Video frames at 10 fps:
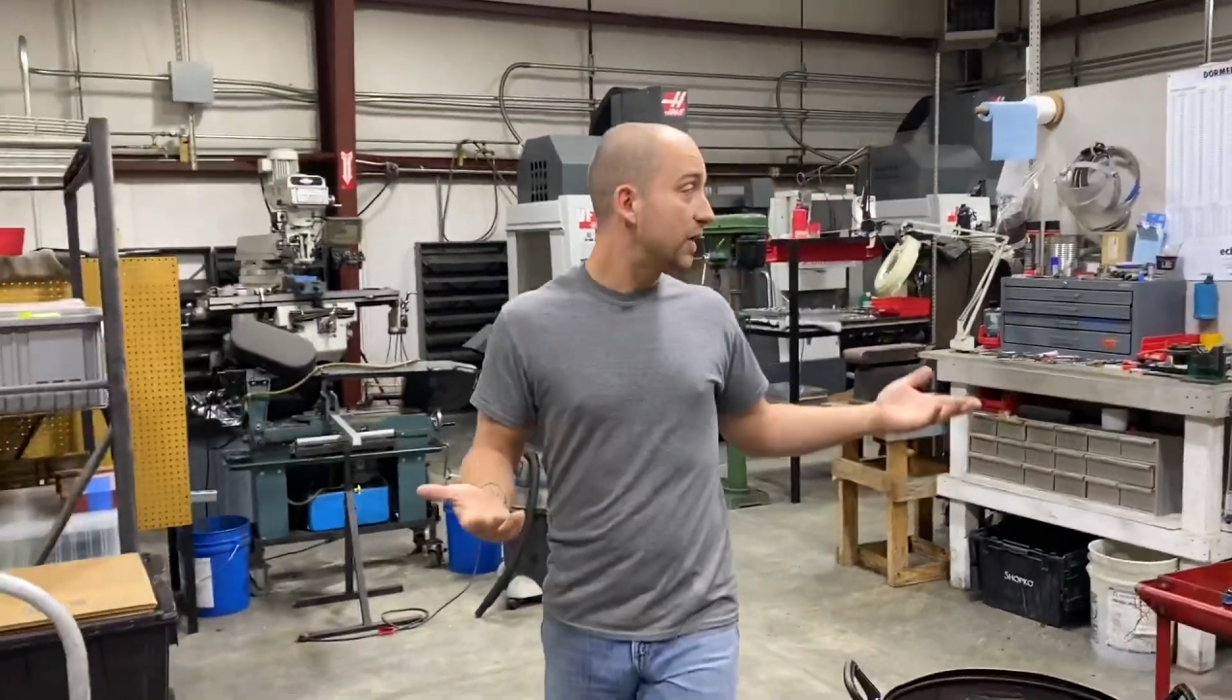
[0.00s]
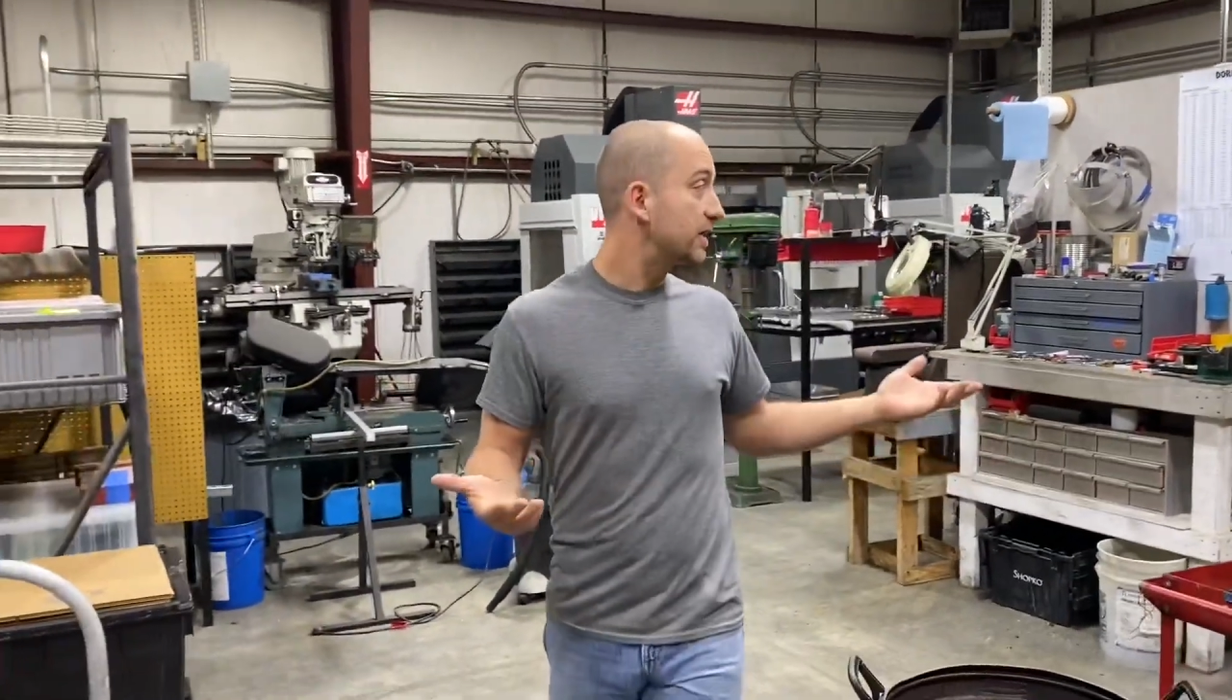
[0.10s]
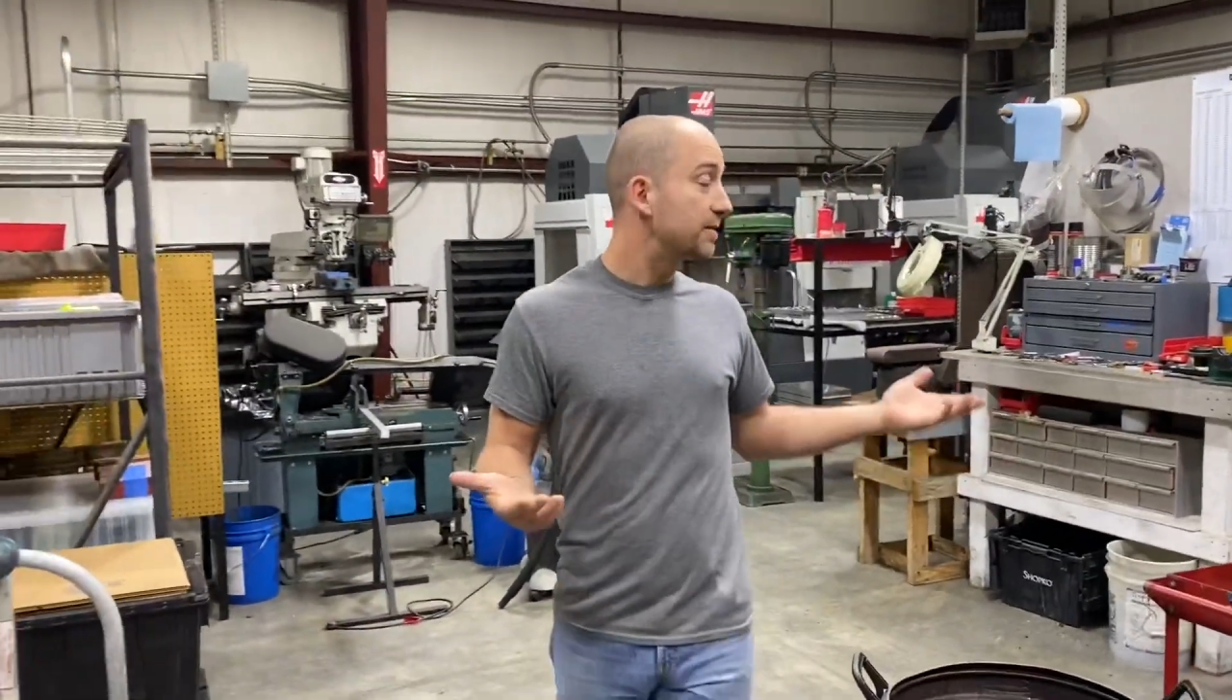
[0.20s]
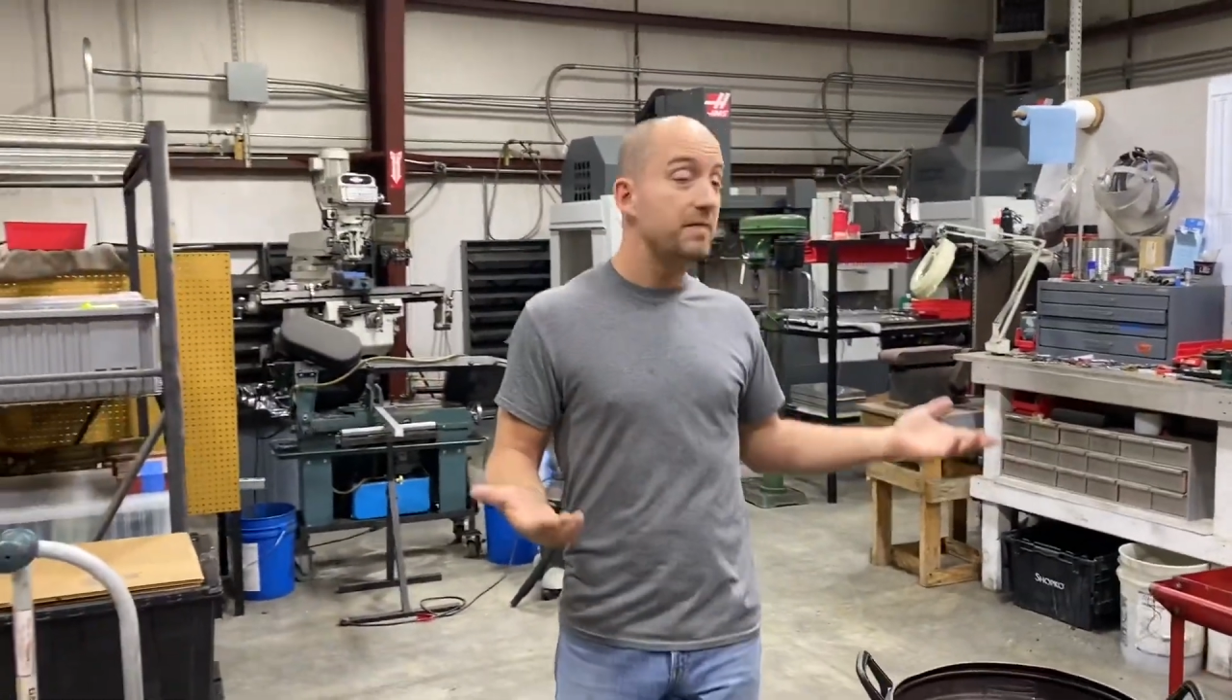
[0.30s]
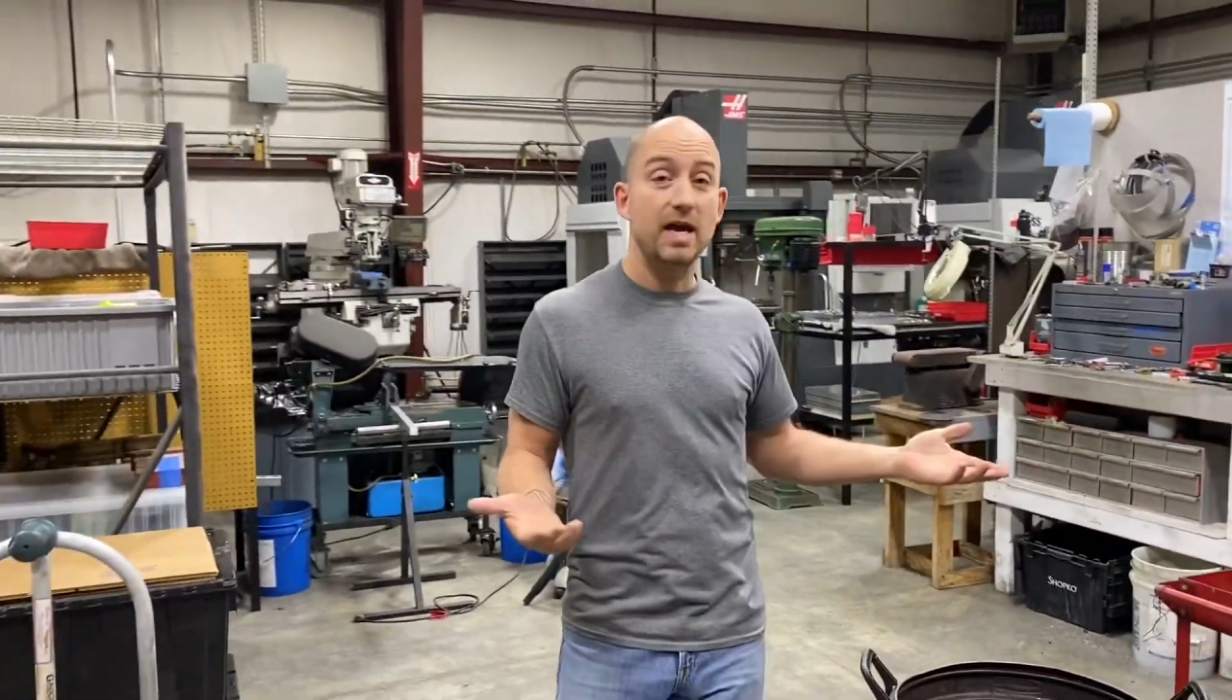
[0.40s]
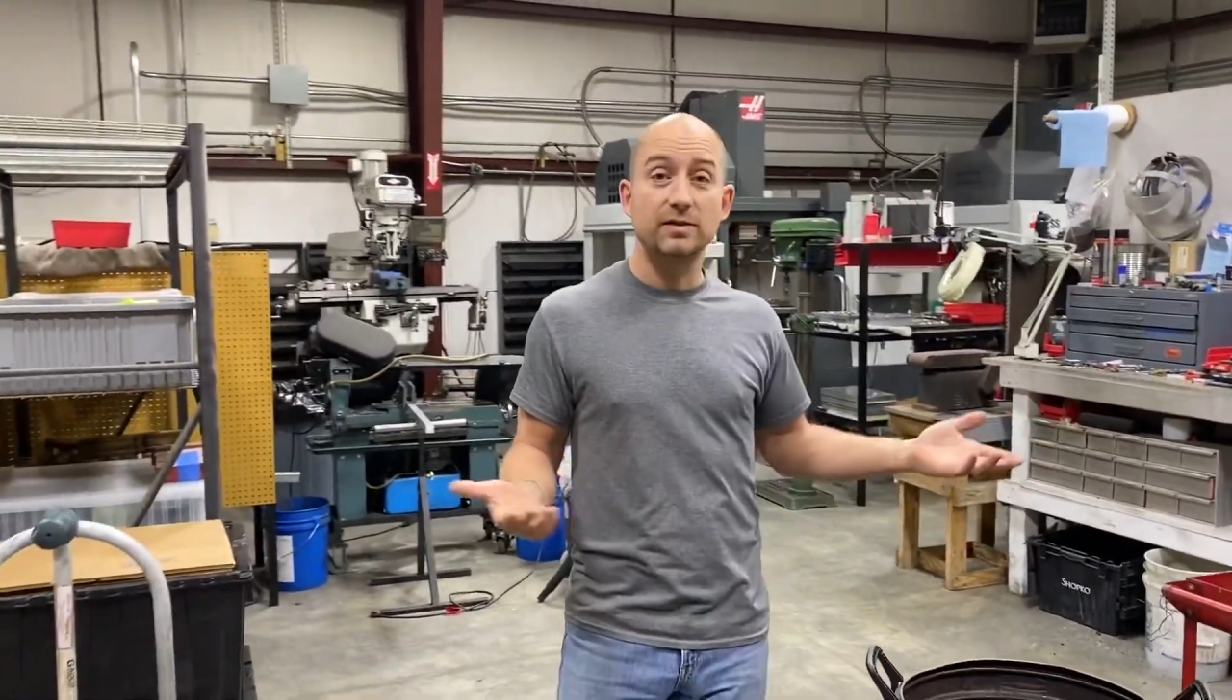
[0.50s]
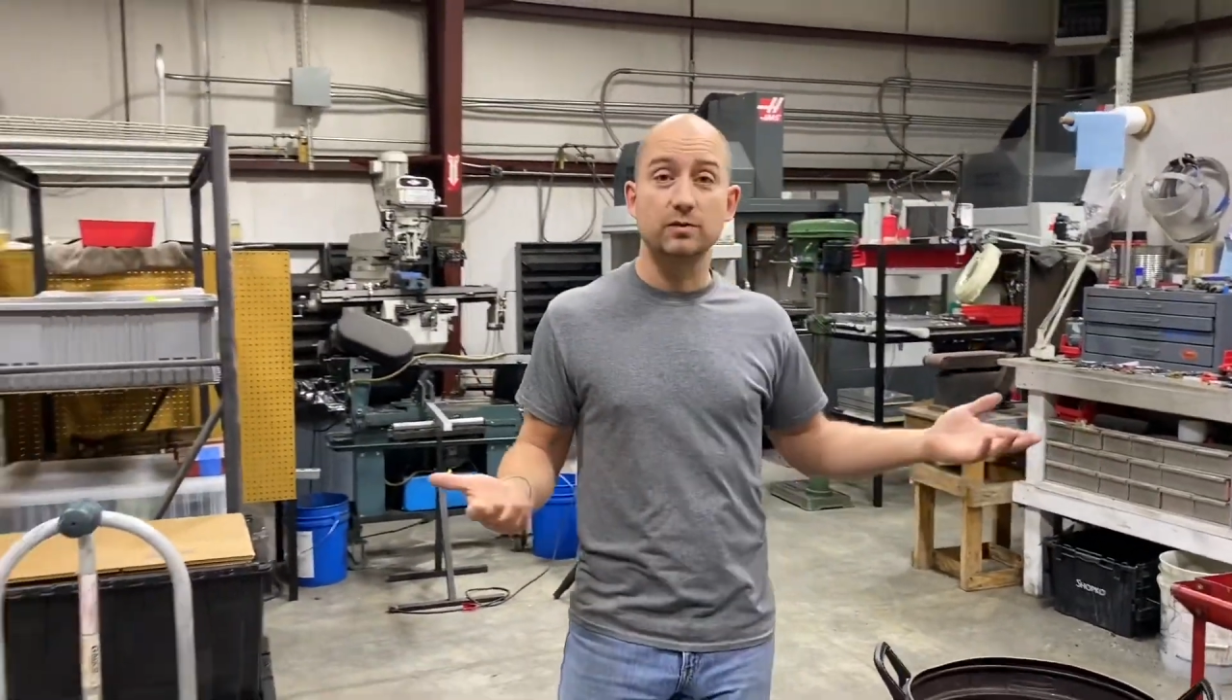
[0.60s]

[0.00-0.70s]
it's a mess.